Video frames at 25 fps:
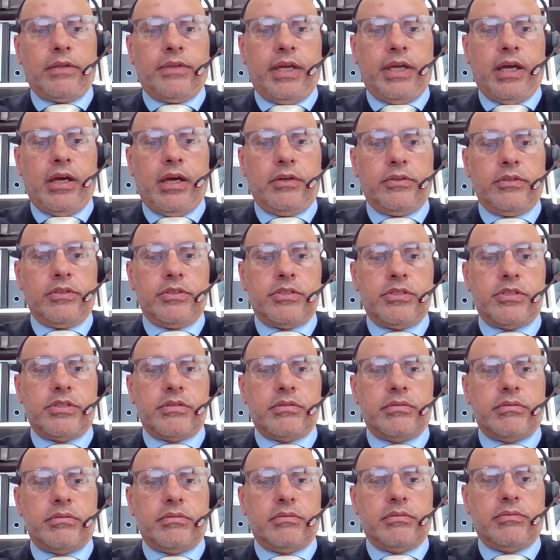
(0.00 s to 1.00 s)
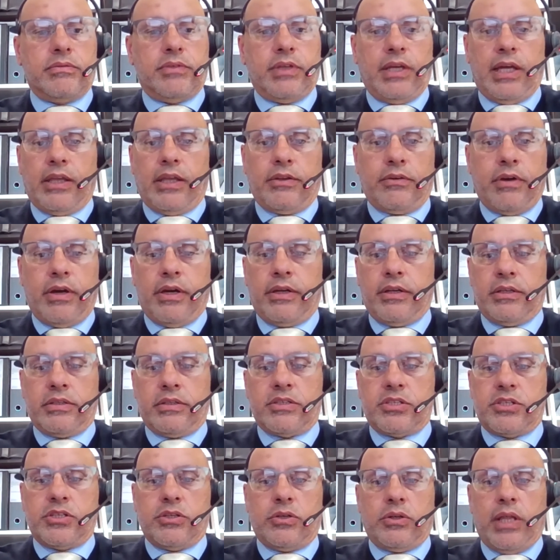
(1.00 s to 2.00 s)
of the owners. The other owner
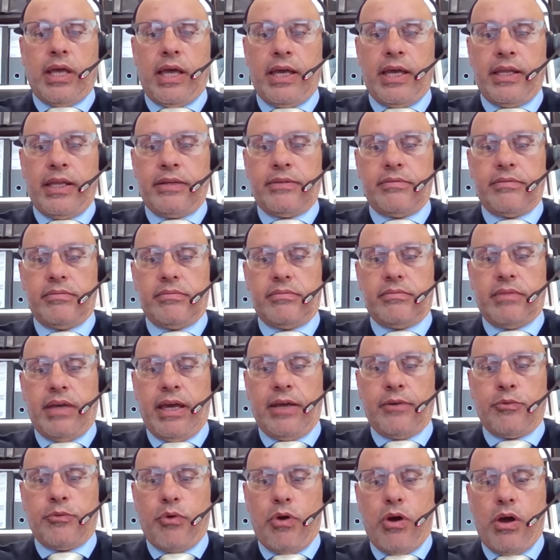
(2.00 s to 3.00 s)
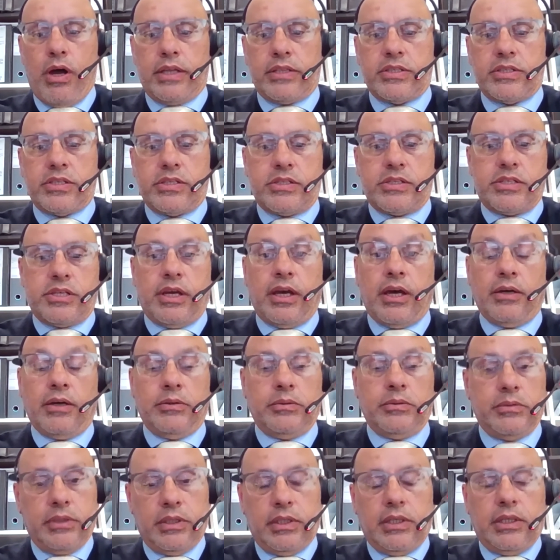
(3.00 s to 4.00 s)
still had rights.
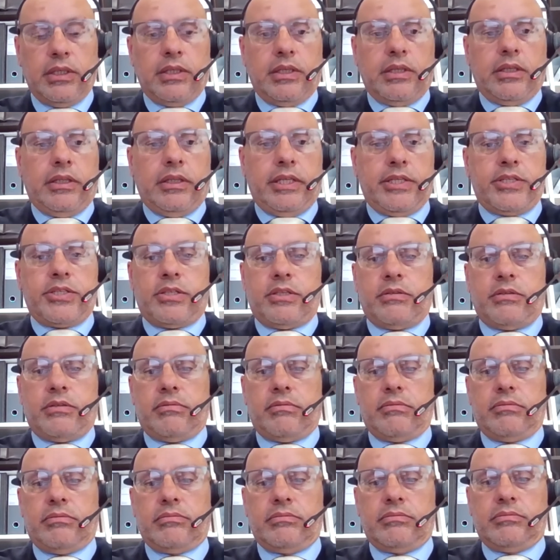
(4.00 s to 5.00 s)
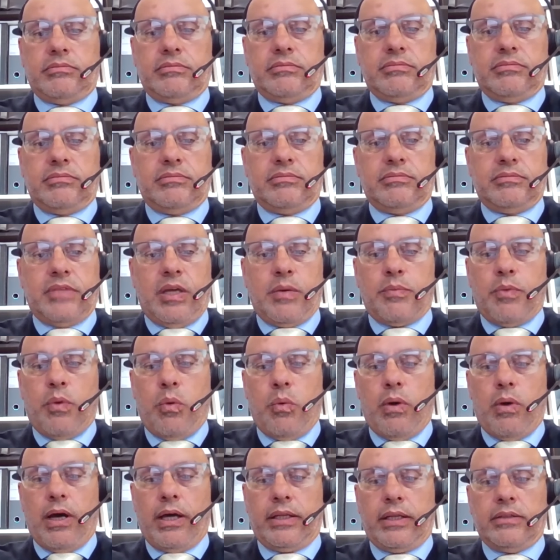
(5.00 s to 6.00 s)
So lesson number
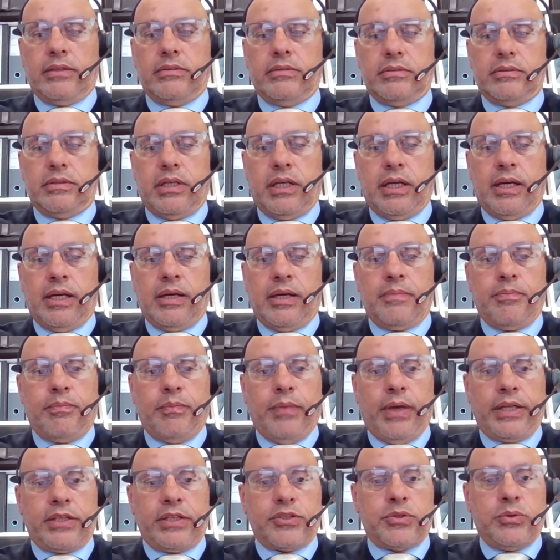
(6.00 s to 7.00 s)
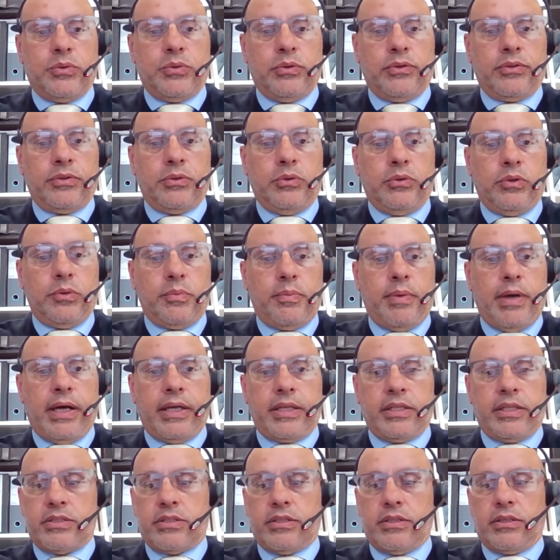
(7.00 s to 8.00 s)
one, make sure that all the
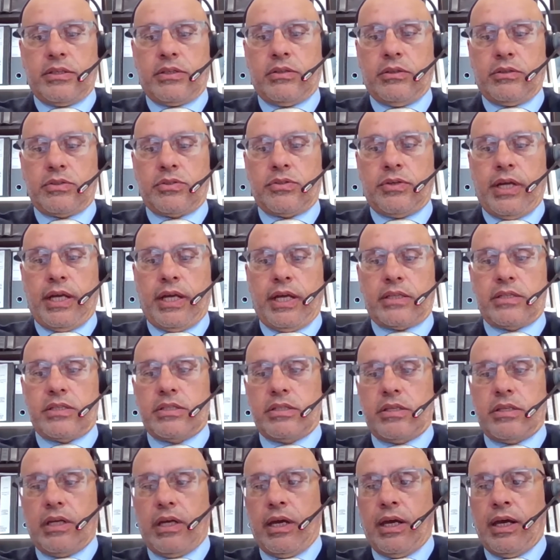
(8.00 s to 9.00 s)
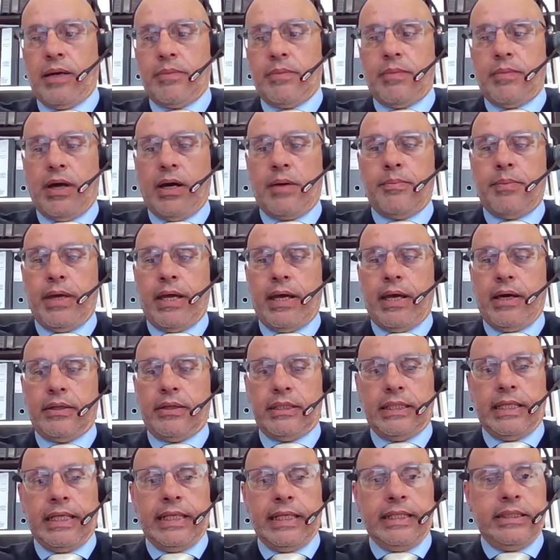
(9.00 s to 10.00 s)
parties to the contract are bound
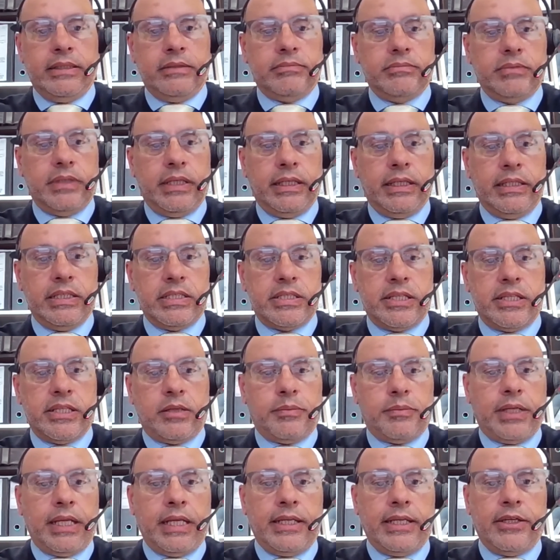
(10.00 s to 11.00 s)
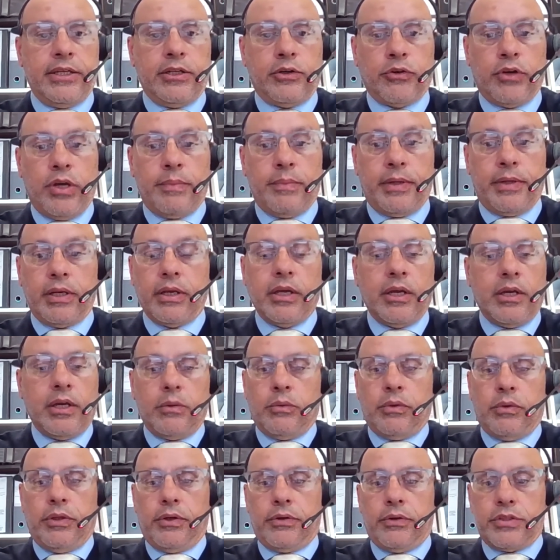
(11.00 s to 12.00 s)
in any settlement, any agreement,
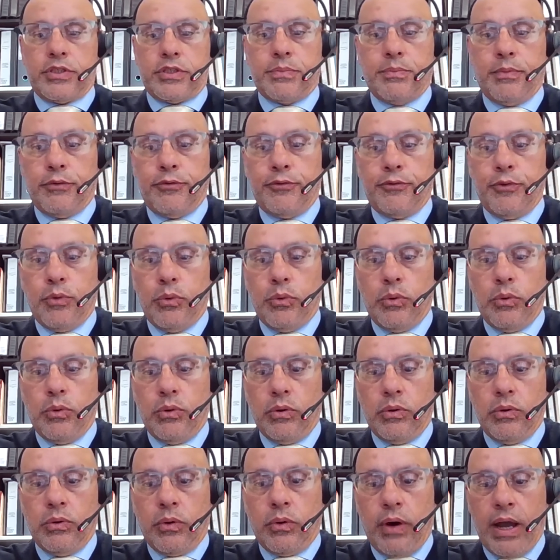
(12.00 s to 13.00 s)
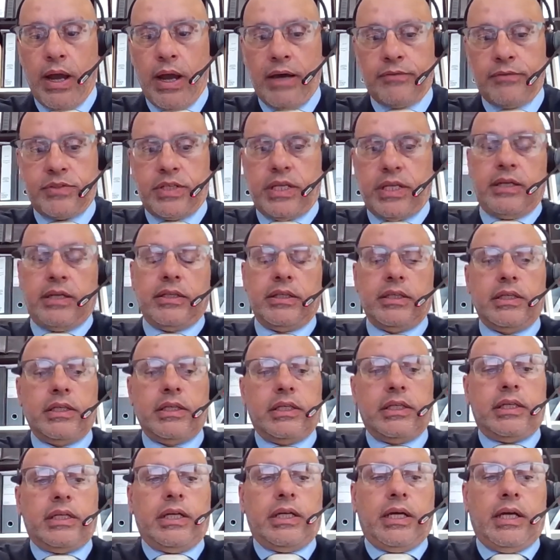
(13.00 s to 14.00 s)
whether it's before or after
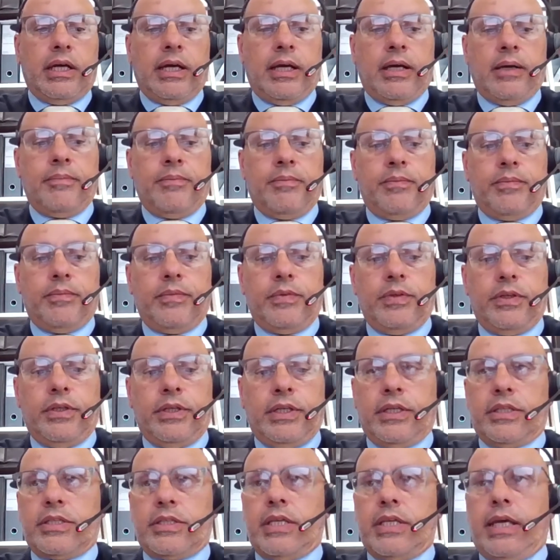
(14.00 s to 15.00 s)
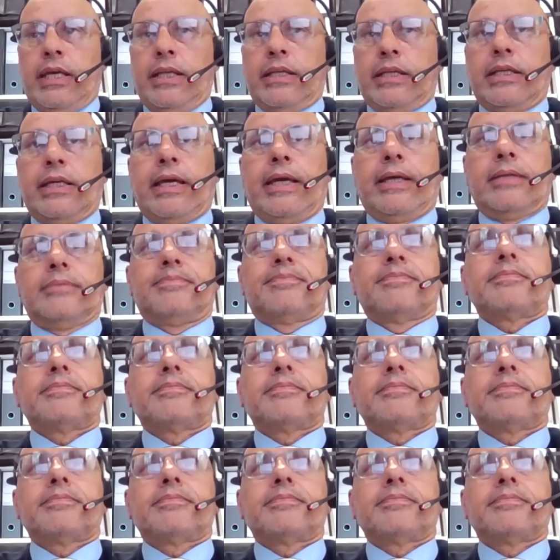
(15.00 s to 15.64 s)
you get to NCAT.